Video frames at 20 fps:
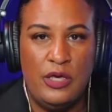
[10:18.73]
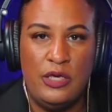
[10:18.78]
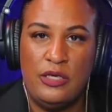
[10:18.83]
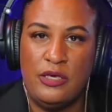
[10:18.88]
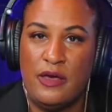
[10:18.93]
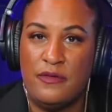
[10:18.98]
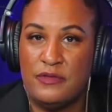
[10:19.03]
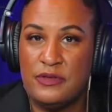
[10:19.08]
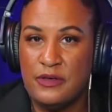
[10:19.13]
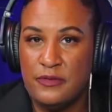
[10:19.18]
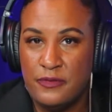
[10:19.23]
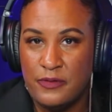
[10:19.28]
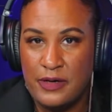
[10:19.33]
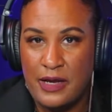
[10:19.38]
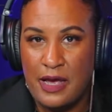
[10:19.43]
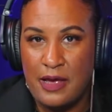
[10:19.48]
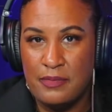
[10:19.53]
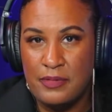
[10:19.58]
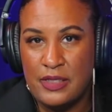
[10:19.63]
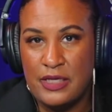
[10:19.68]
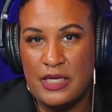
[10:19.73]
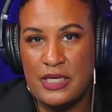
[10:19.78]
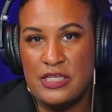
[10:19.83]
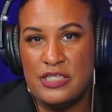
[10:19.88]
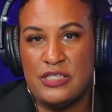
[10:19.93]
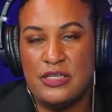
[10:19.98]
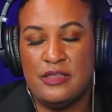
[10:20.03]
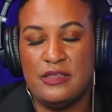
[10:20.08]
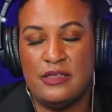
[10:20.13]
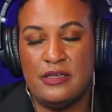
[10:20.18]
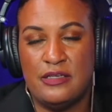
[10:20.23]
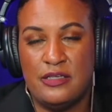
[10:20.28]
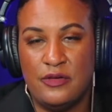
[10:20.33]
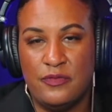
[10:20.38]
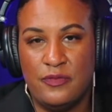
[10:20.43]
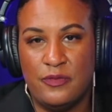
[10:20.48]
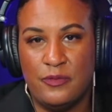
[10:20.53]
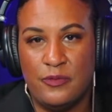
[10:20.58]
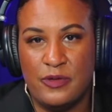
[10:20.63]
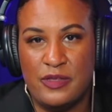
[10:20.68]
You have different obligations and
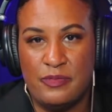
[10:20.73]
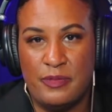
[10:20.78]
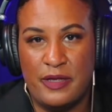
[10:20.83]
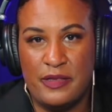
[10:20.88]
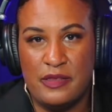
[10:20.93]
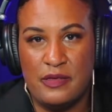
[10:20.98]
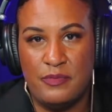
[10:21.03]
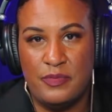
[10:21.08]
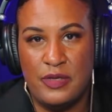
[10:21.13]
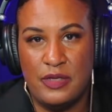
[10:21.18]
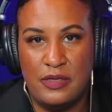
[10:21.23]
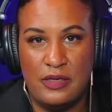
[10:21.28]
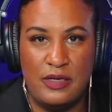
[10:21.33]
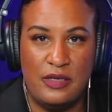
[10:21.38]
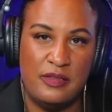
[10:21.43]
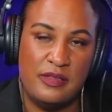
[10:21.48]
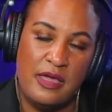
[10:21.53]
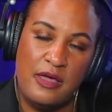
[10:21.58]
different responsibilities.